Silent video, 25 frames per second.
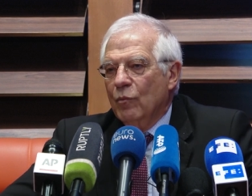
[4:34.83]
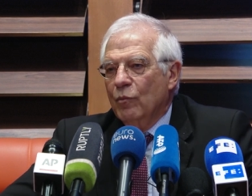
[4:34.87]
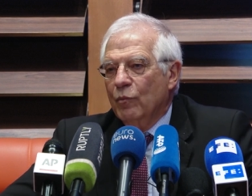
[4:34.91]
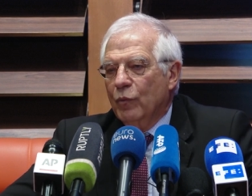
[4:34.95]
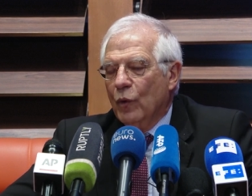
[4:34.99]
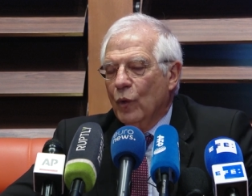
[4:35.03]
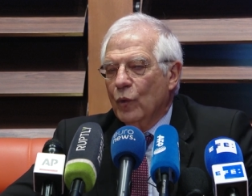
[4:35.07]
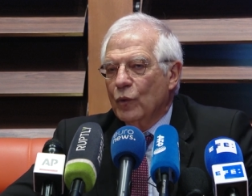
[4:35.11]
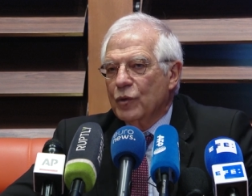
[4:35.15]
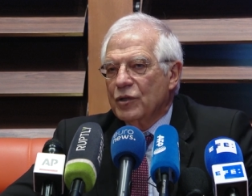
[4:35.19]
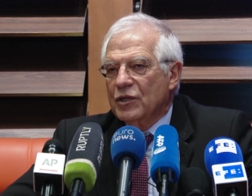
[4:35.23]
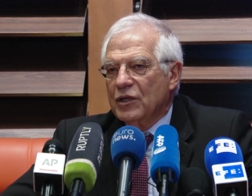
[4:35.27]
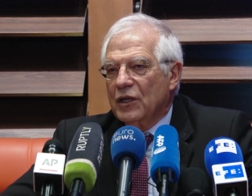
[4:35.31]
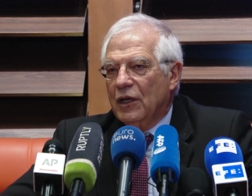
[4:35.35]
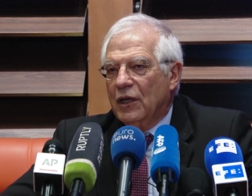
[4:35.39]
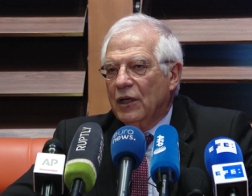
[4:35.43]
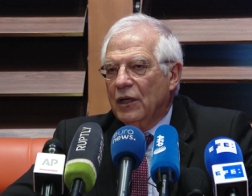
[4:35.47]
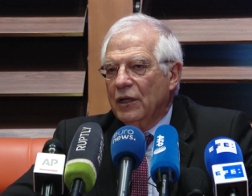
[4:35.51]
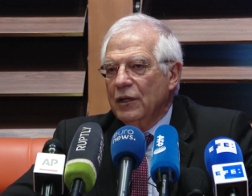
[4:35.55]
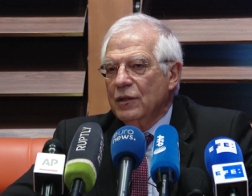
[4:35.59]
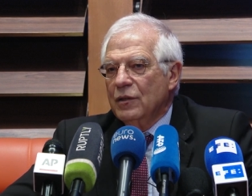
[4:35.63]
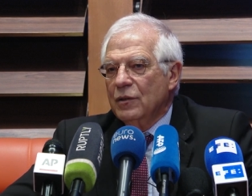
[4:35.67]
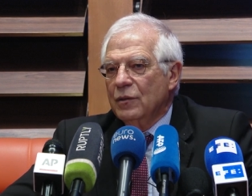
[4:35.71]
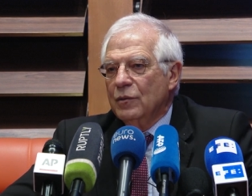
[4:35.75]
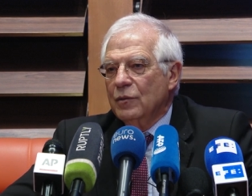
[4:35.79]
both
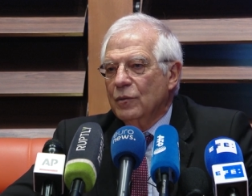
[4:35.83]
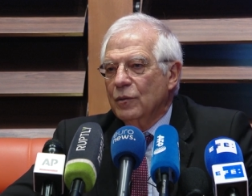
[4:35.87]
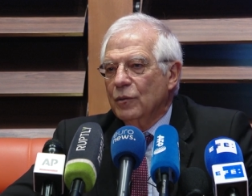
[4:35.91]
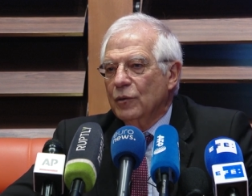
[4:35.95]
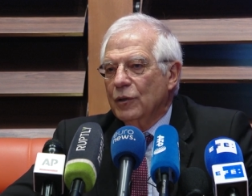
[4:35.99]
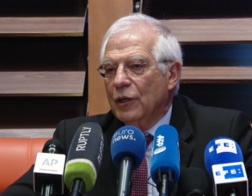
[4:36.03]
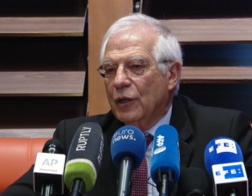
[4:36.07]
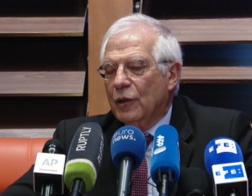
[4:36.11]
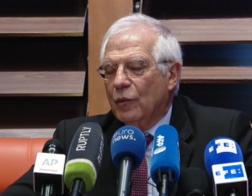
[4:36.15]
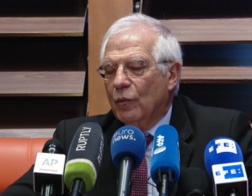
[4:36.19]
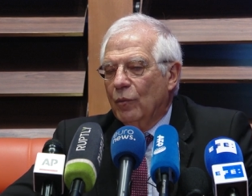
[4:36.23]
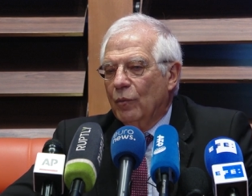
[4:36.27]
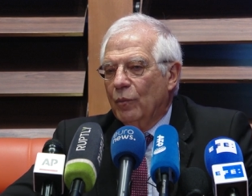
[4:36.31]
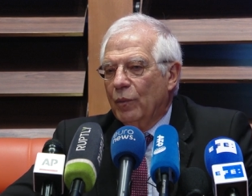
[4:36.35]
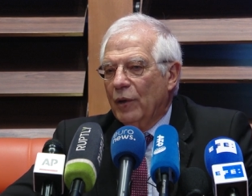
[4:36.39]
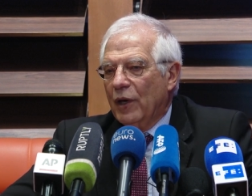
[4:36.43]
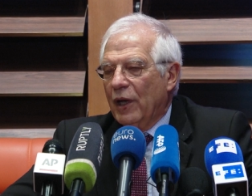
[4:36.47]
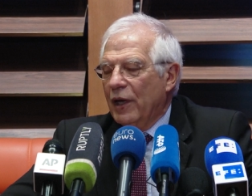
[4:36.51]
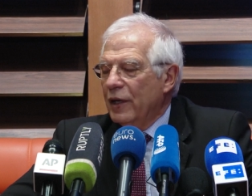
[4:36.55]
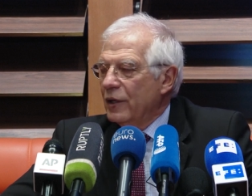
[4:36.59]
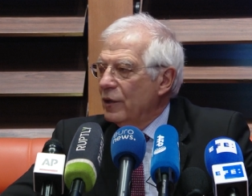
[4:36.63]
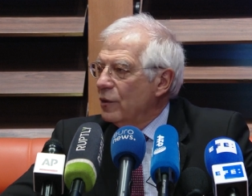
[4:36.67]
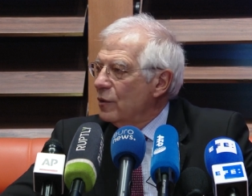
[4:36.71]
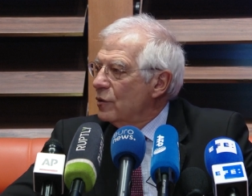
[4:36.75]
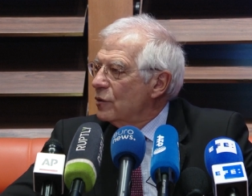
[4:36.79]
sides to the
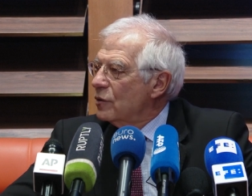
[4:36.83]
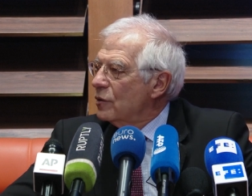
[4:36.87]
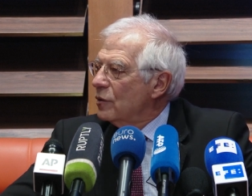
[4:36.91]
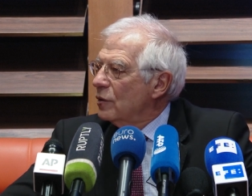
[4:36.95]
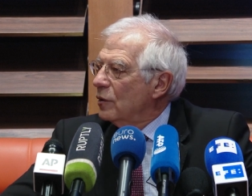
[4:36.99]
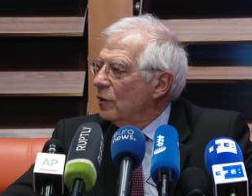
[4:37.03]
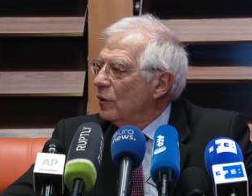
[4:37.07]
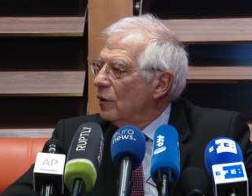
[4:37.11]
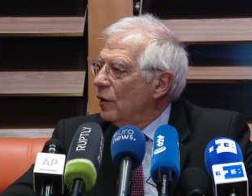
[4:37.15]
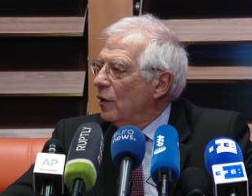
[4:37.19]
compliance